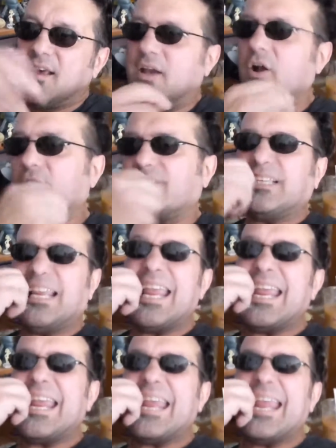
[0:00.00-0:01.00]
And all like,
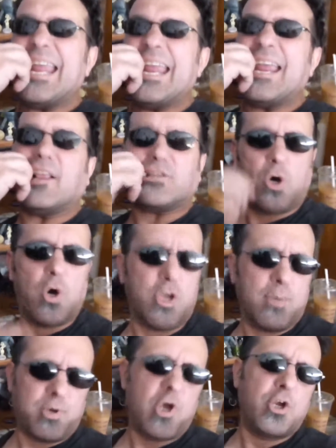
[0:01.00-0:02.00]
so are
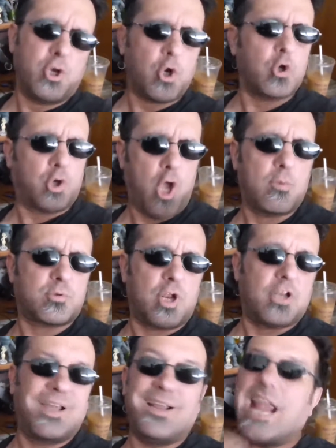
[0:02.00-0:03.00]
you playing any good games
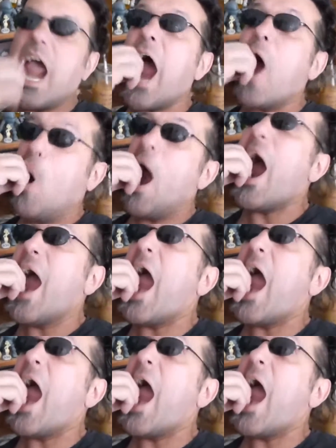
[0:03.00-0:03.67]
lately? No.